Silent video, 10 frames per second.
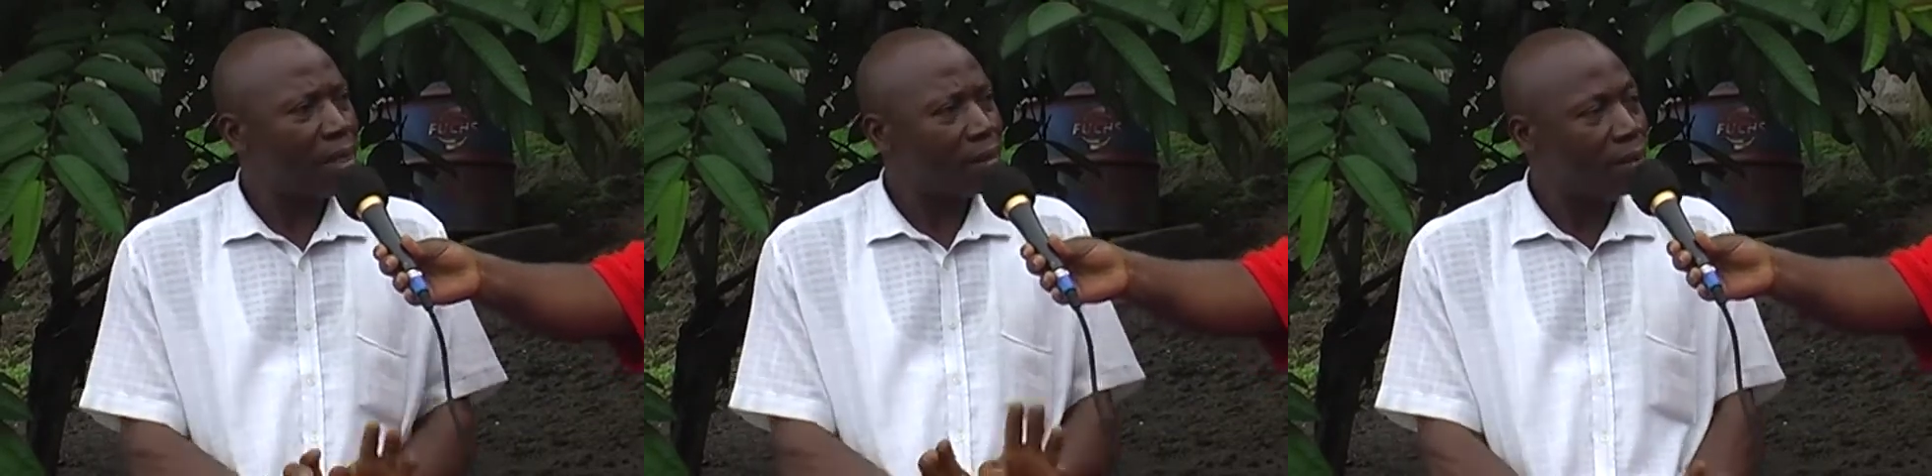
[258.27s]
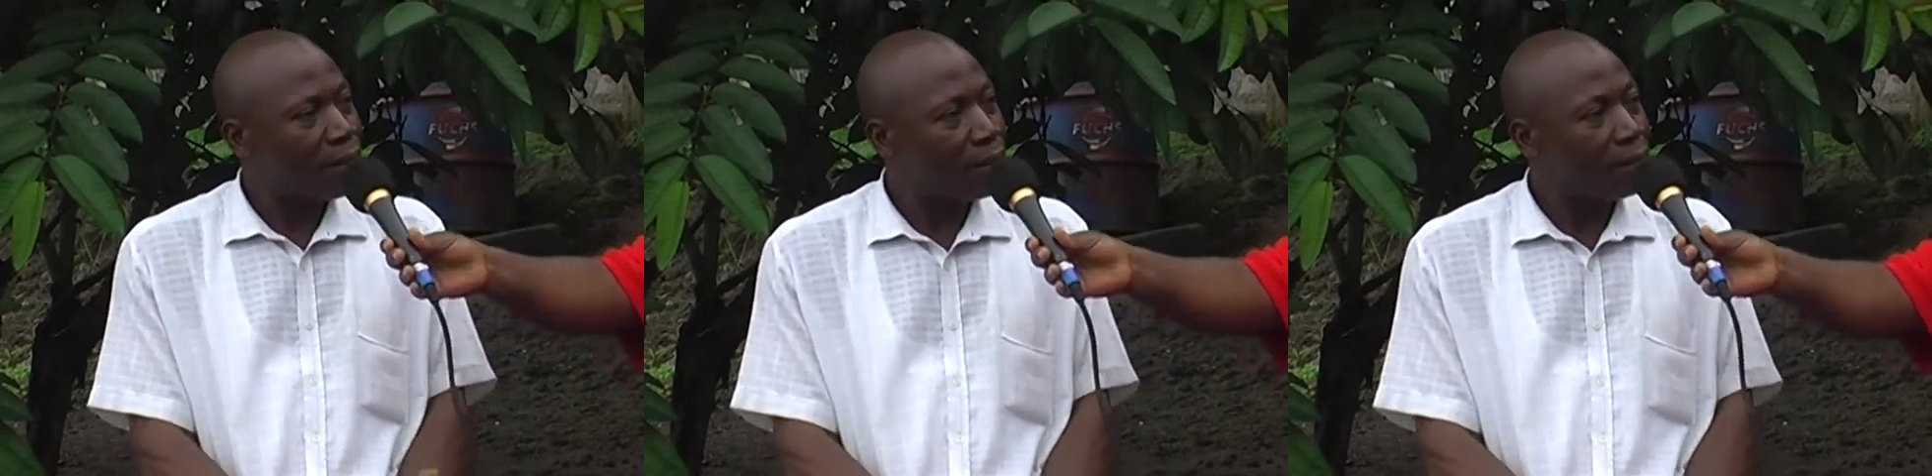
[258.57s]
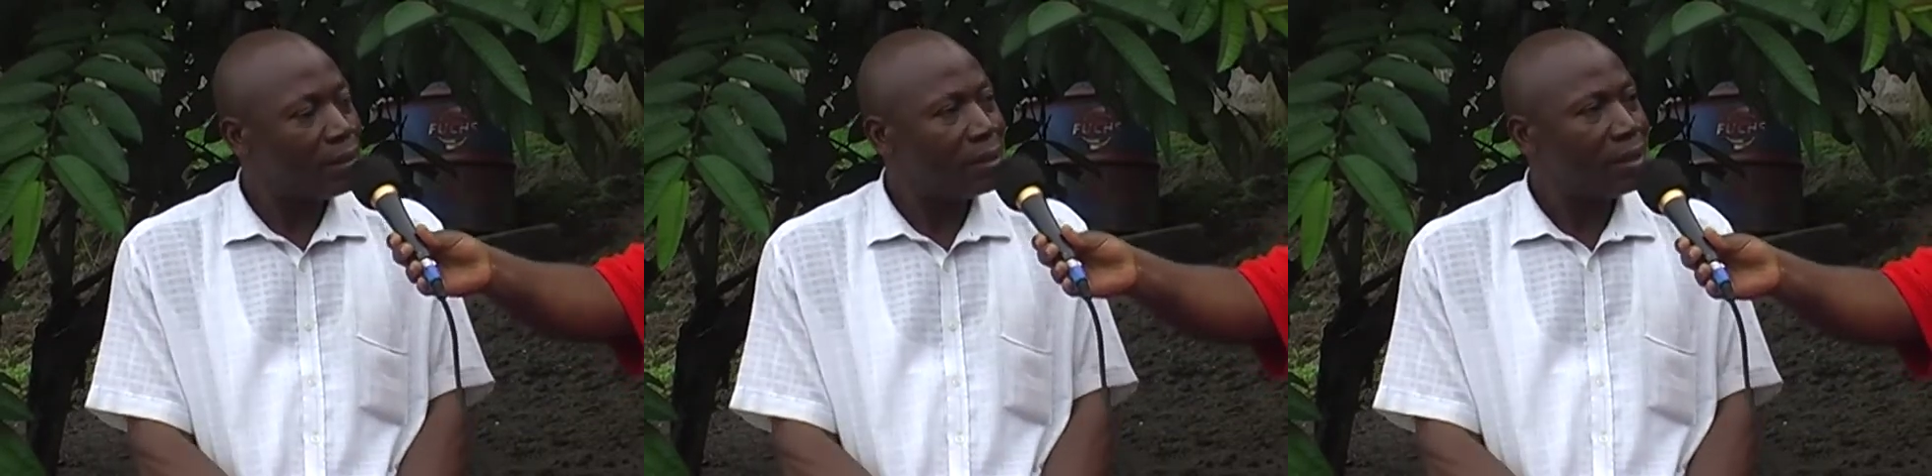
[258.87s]
I did not
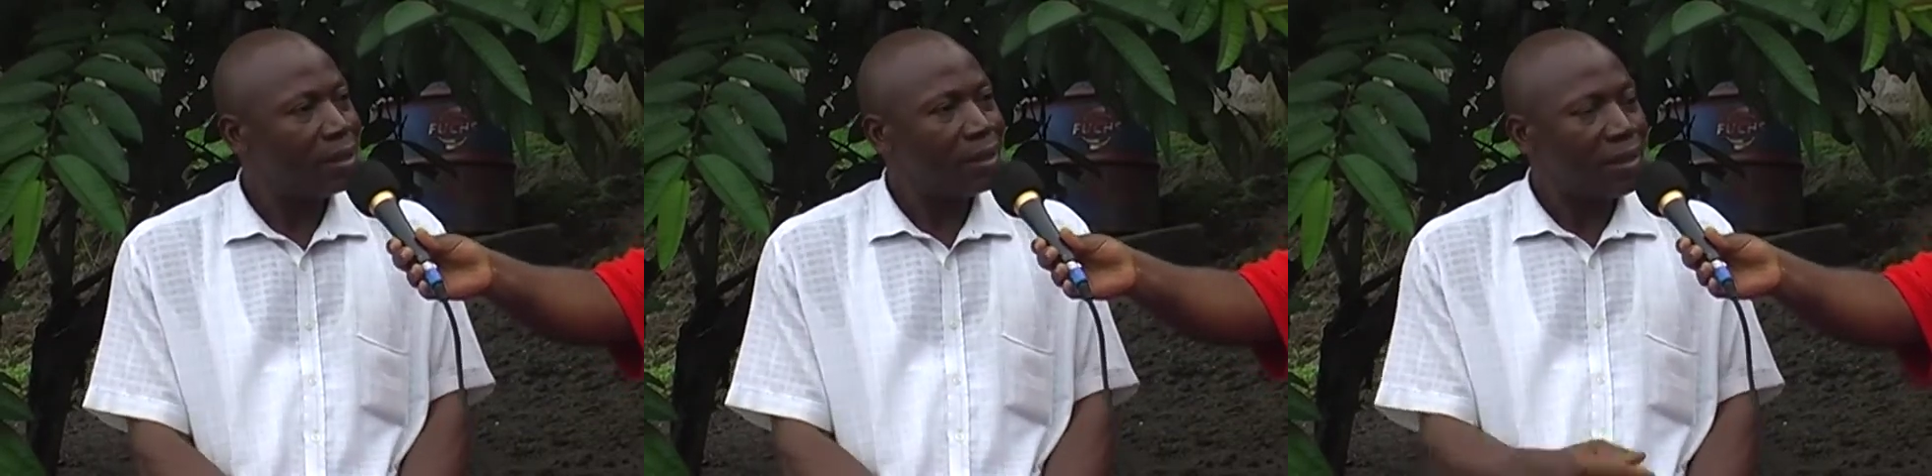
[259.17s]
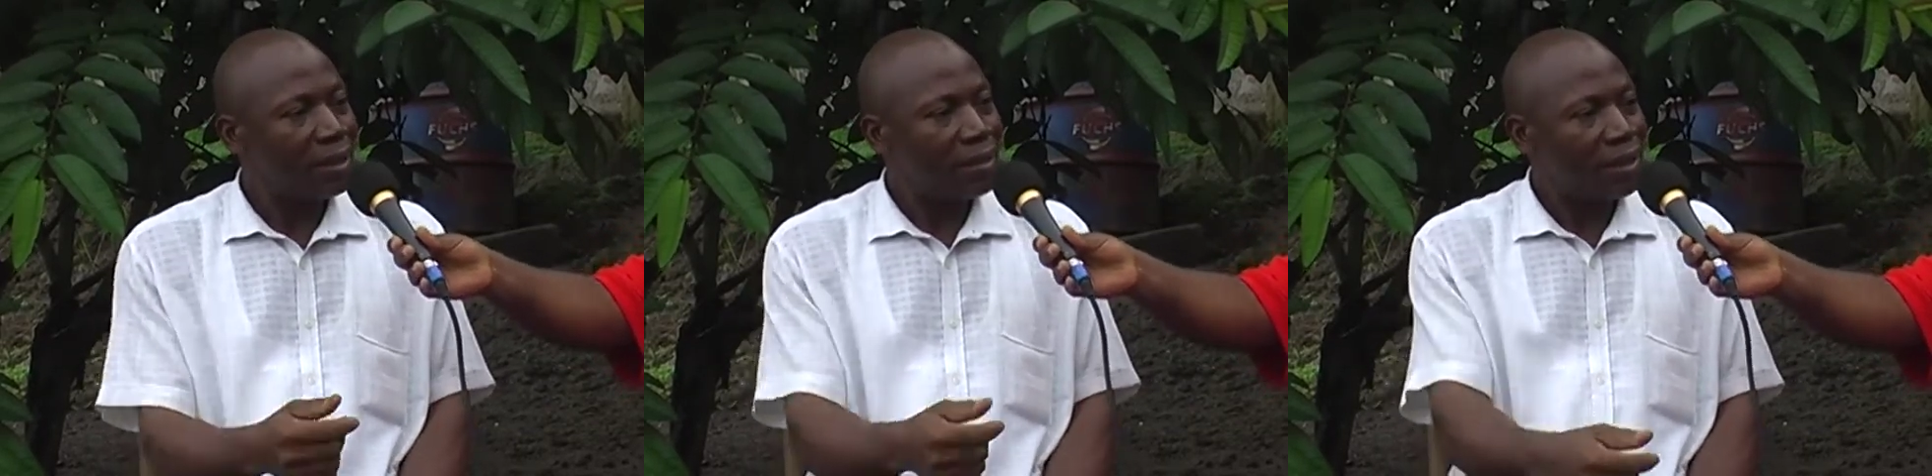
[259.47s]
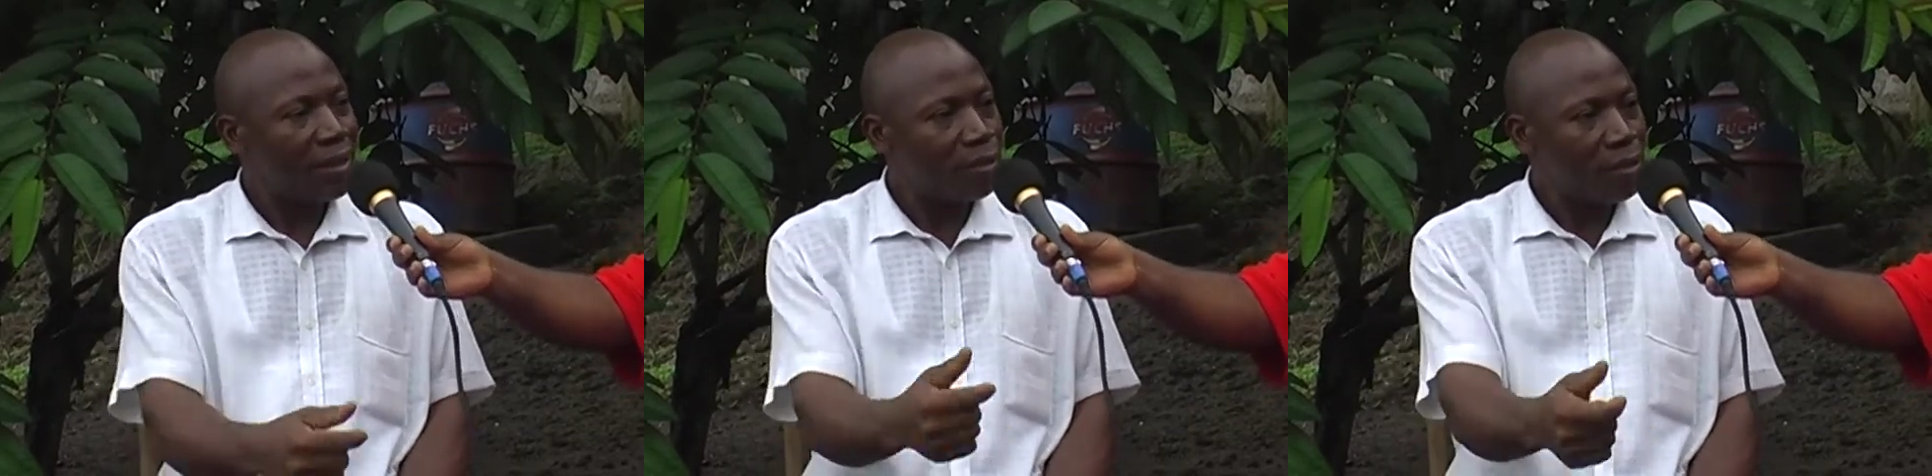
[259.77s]
run. I
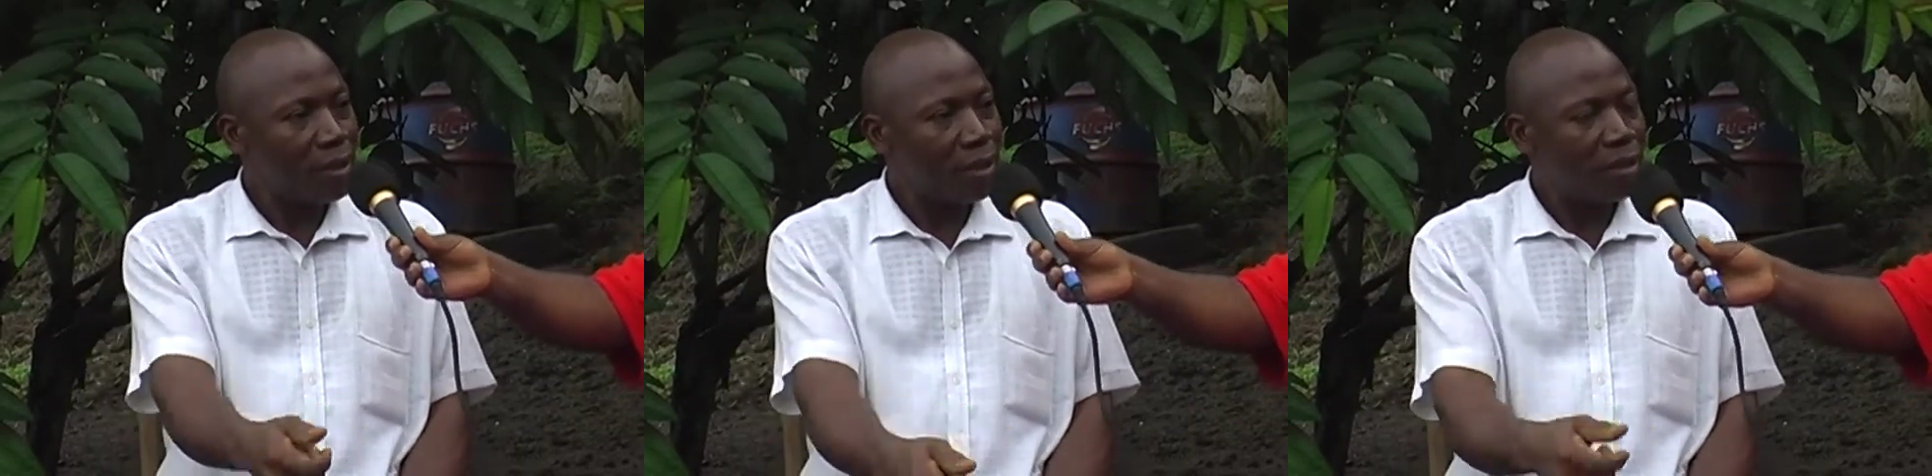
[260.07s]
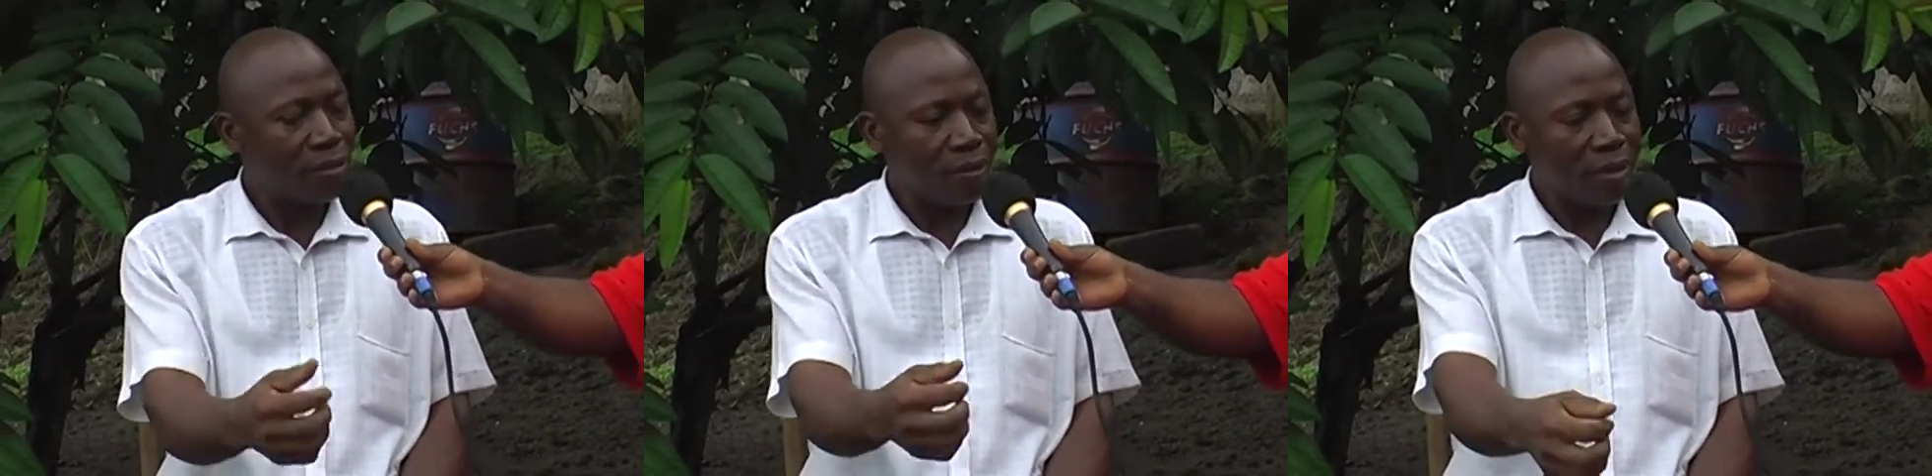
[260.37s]
started walking